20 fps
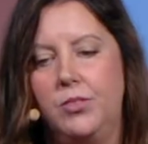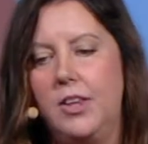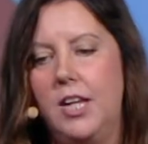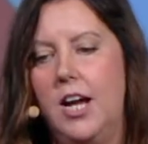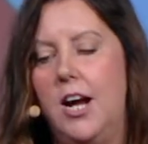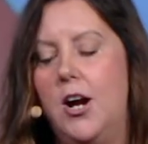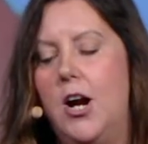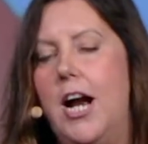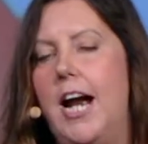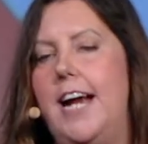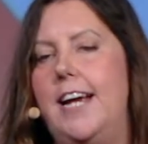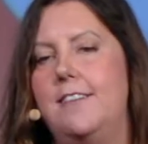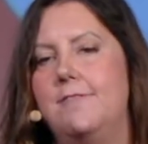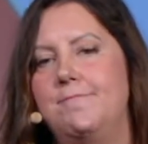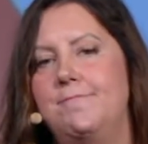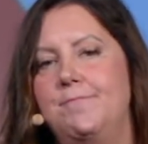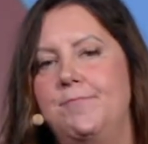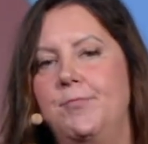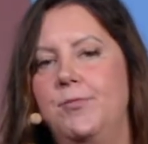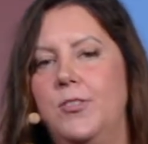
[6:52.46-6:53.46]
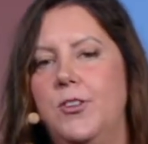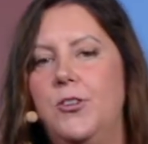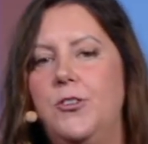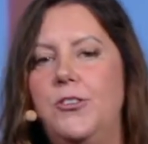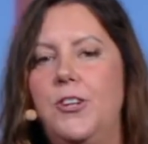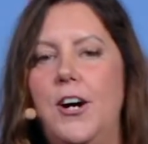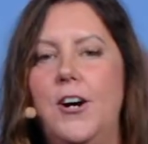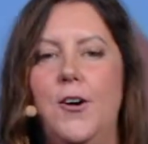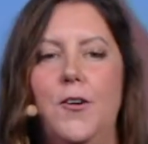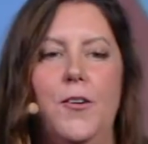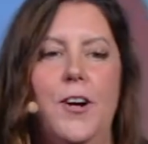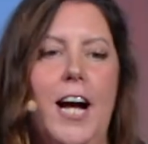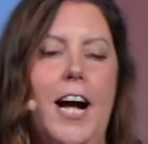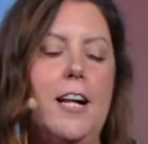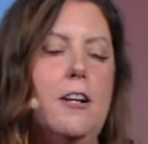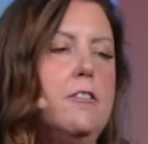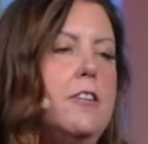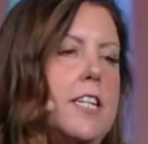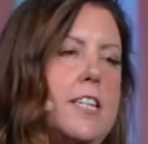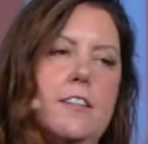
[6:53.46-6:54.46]
All right, so how
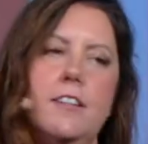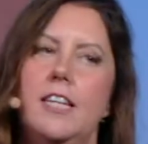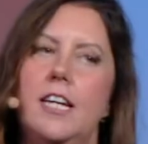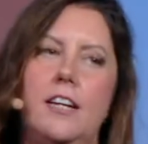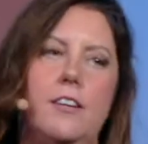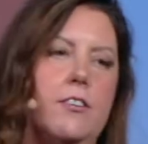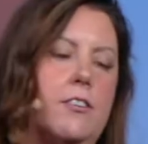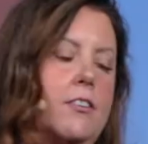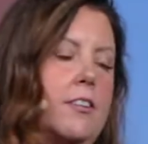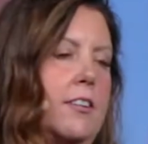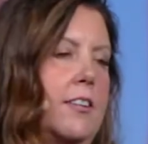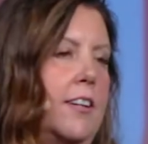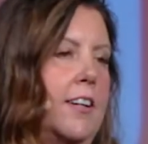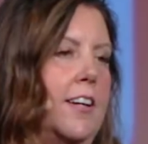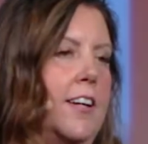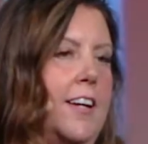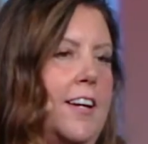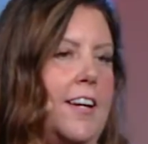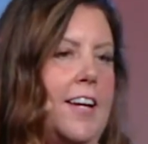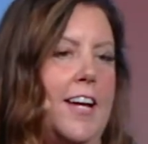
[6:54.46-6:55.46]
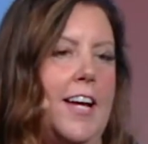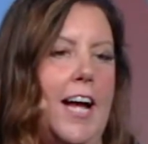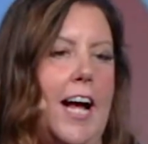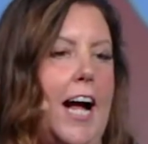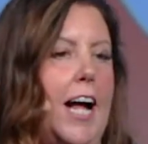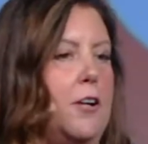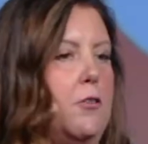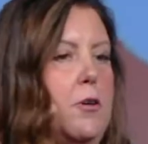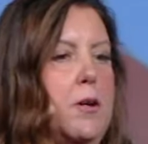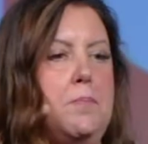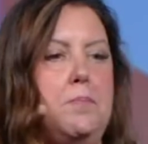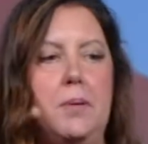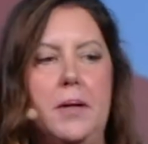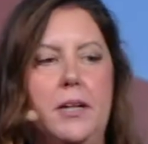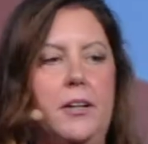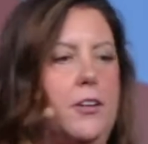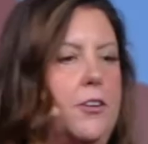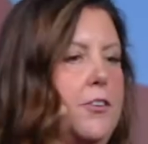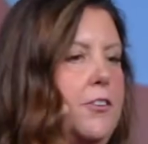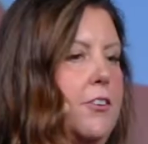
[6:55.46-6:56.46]
do we do this? How do we
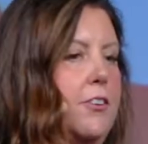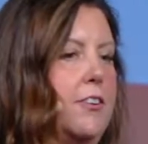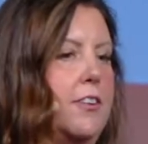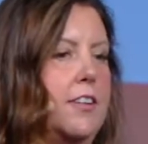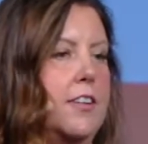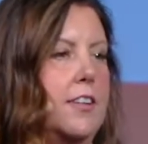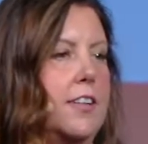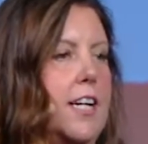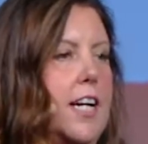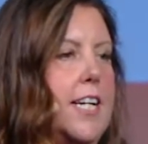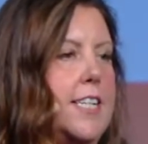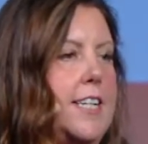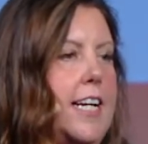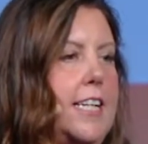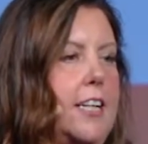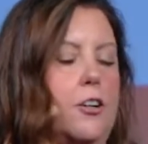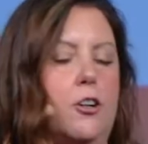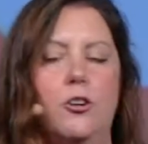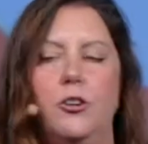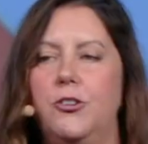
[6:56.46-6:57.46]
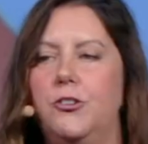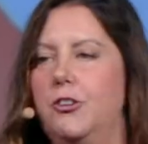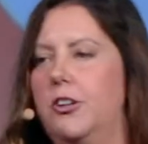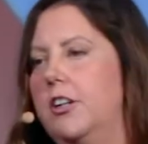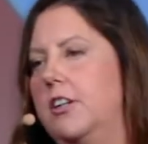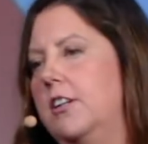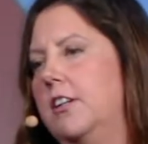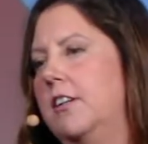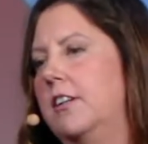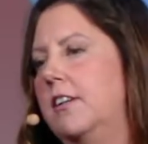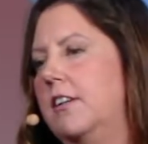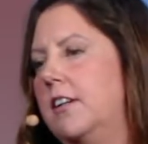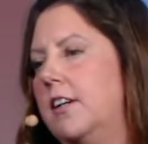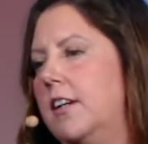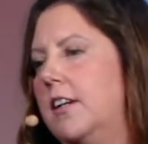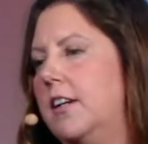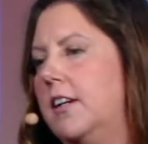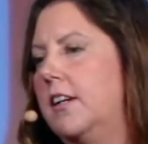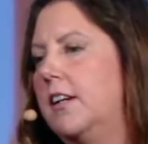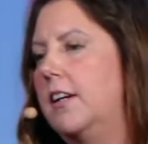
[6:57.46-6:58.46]
build a data culture?
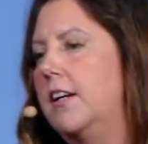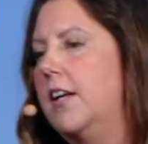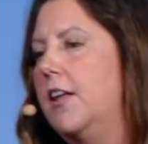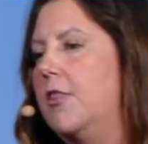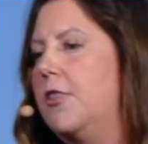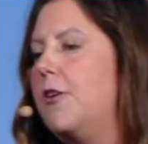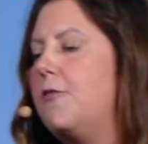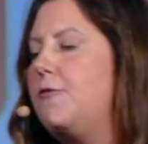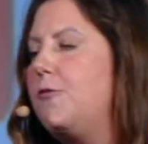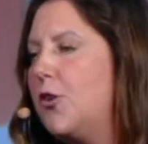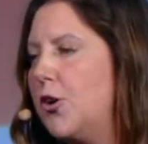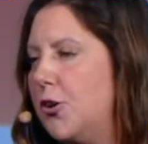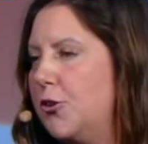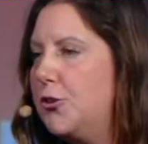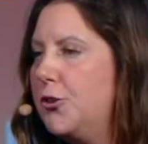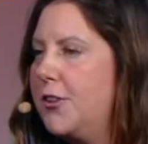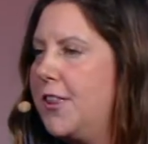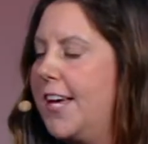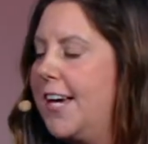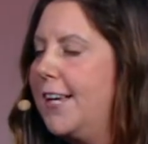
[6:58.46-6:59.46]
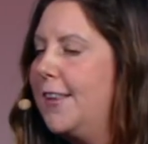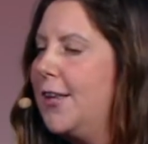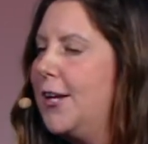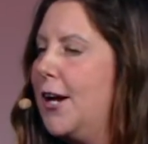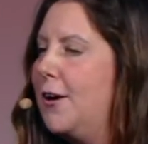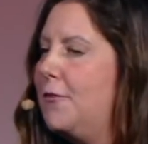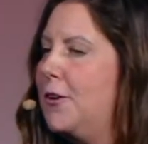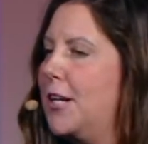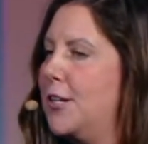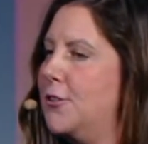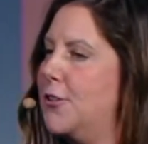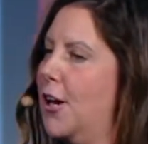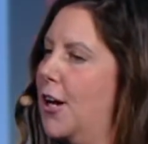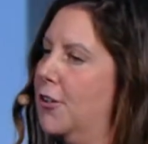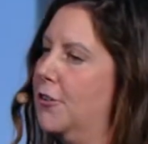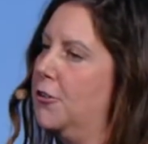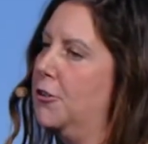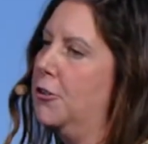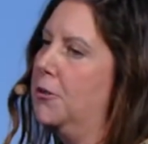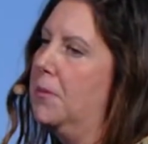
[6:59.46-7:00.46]
The first thing that I want to talk
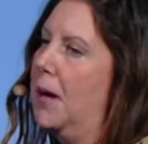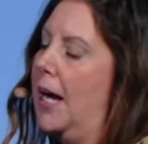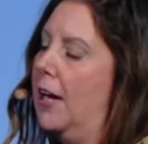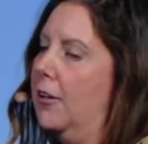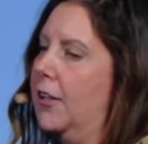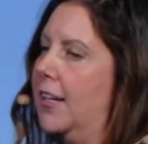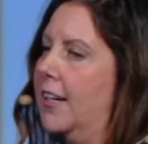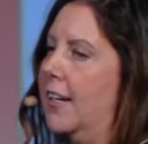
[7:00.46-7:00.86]
to you about